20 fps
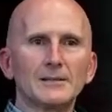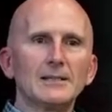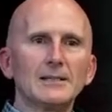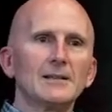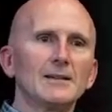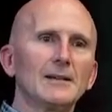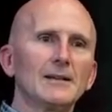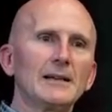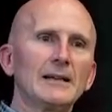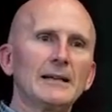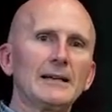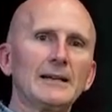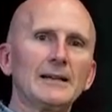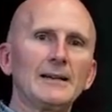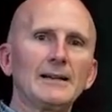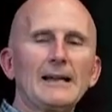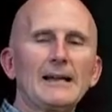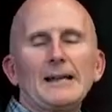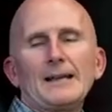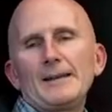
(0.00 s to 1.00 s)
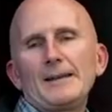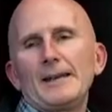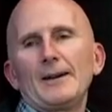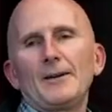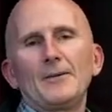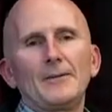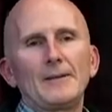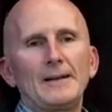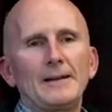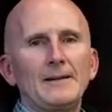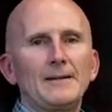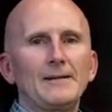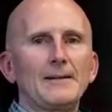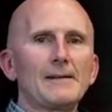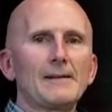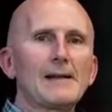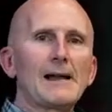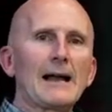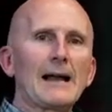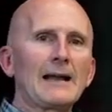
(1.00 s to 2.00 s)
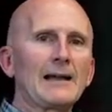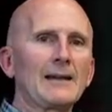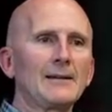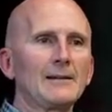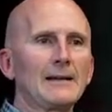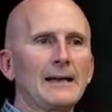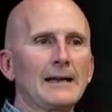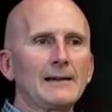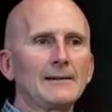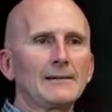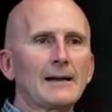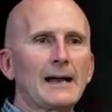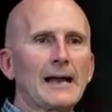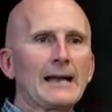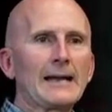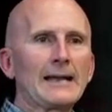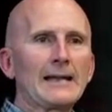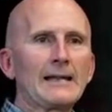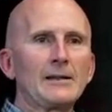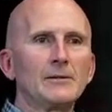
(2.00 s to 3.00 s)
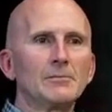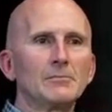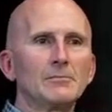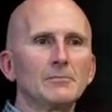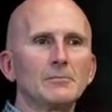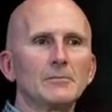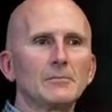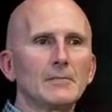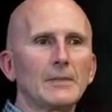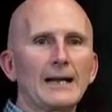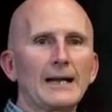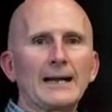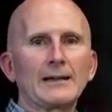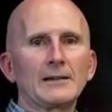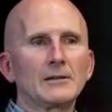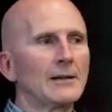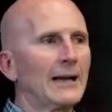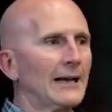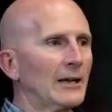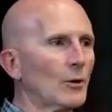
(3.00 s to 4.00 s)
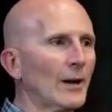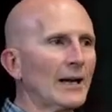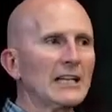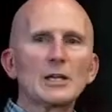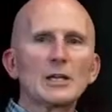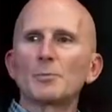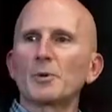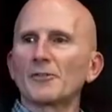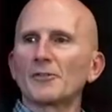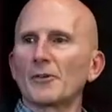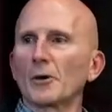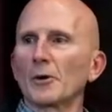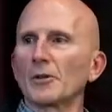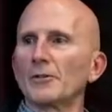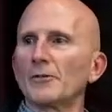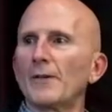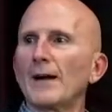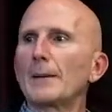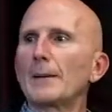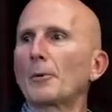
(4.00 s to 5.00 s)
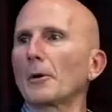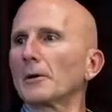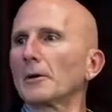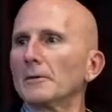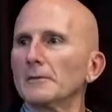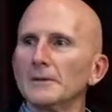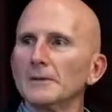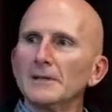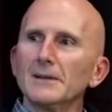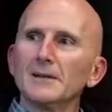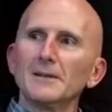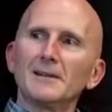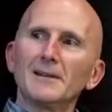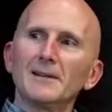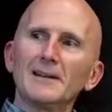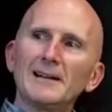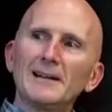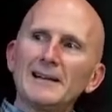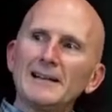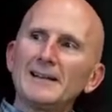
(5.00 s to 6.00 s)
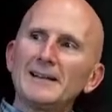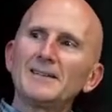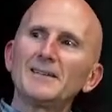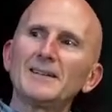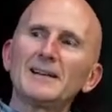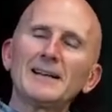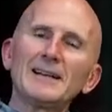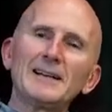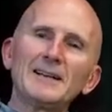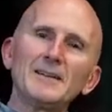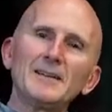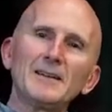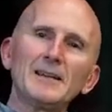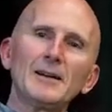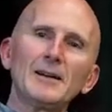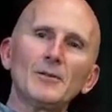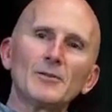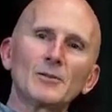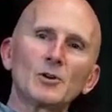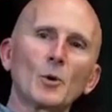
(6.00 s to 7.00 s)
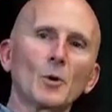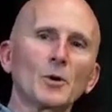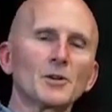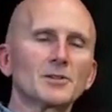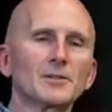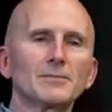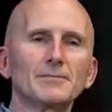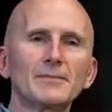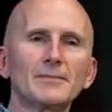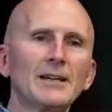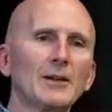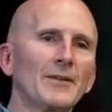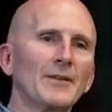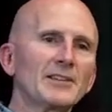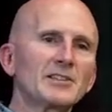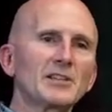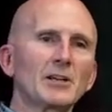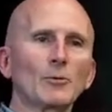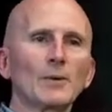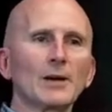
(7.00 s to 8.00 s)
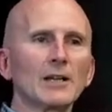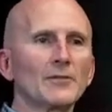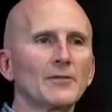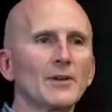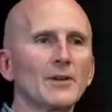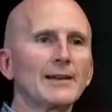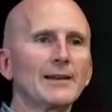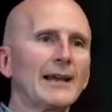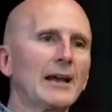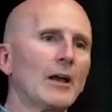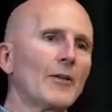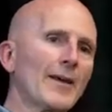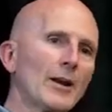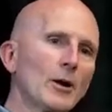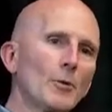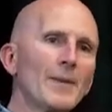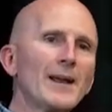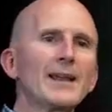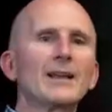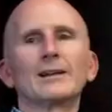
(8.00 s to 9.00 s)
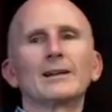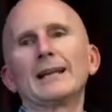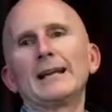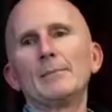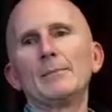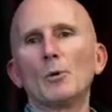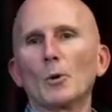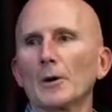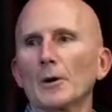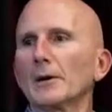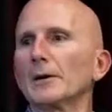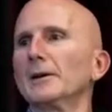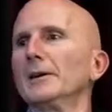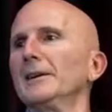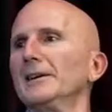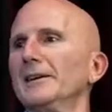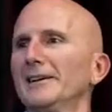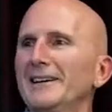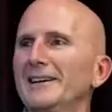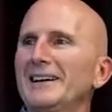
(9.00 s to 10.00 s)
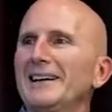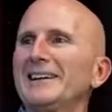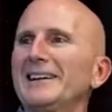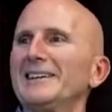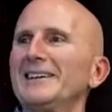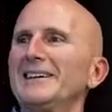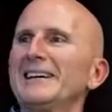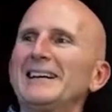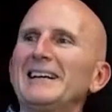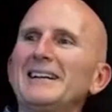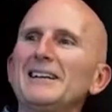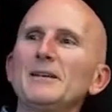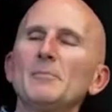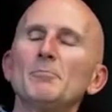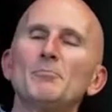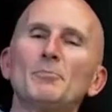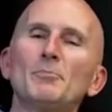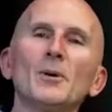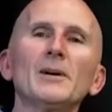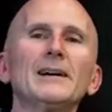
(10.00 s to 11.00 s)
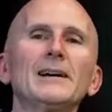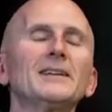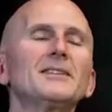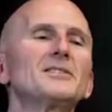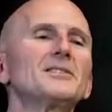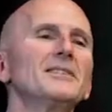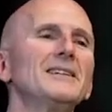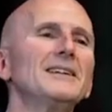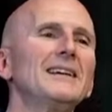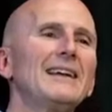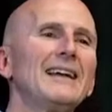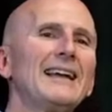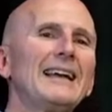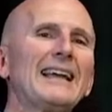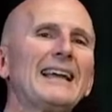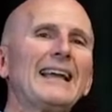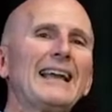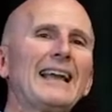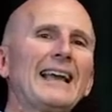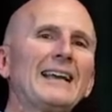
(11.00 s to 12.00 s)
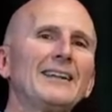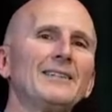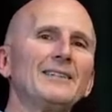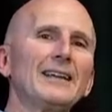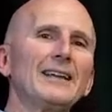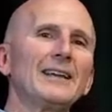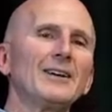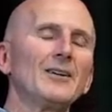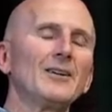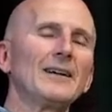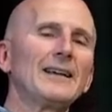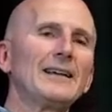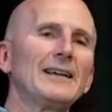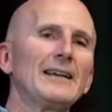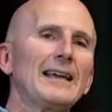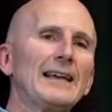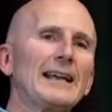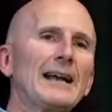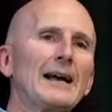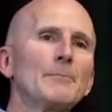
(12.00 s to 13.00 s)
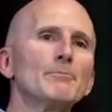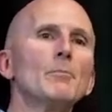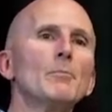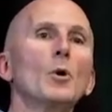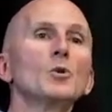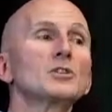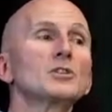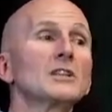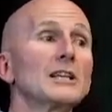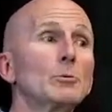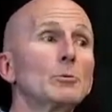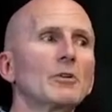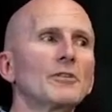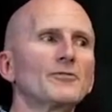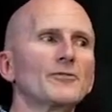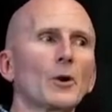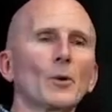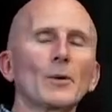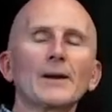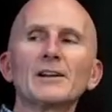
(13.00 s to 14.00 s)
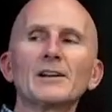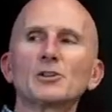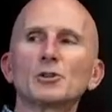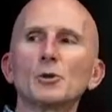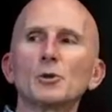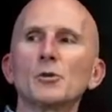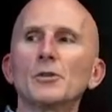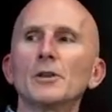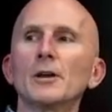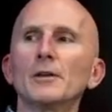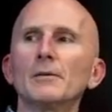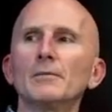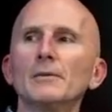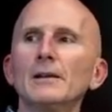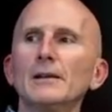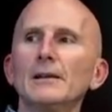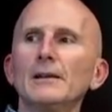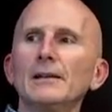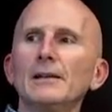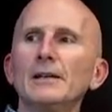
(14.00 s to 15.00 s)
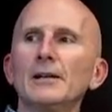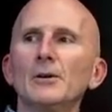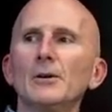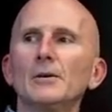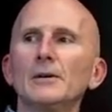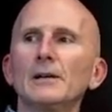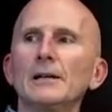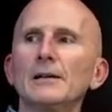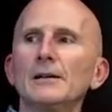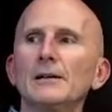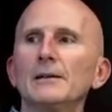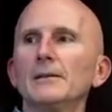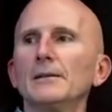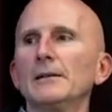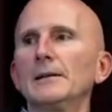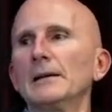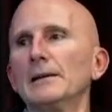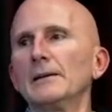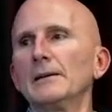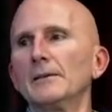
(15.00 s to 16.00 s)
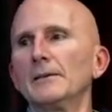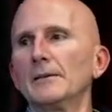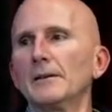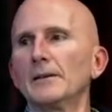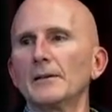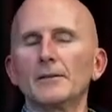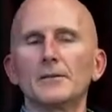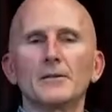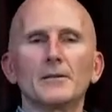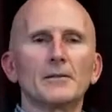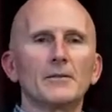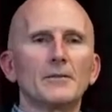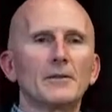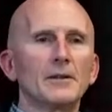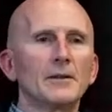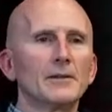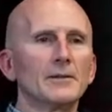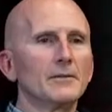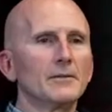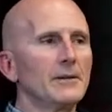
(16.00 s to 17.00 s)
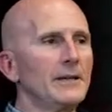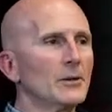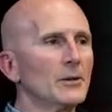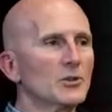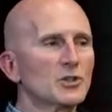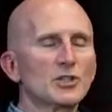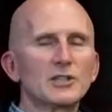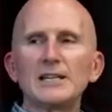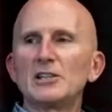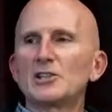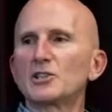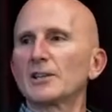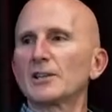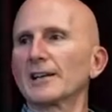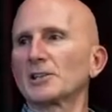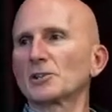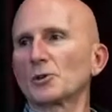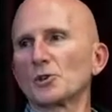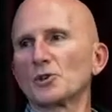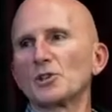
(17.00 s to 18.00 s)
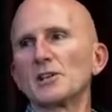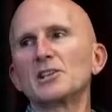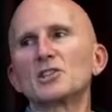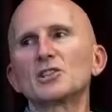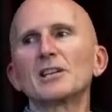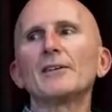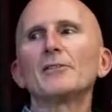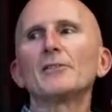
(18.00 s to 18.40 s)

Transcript: you know, I, I, I, I greatly prefer the Viper. Uh, uh, of course, you know that's irrelevant now. They don't make it anymore. Uh, but and you know, and I'm mostly referring to the you know the you know C6 or C7.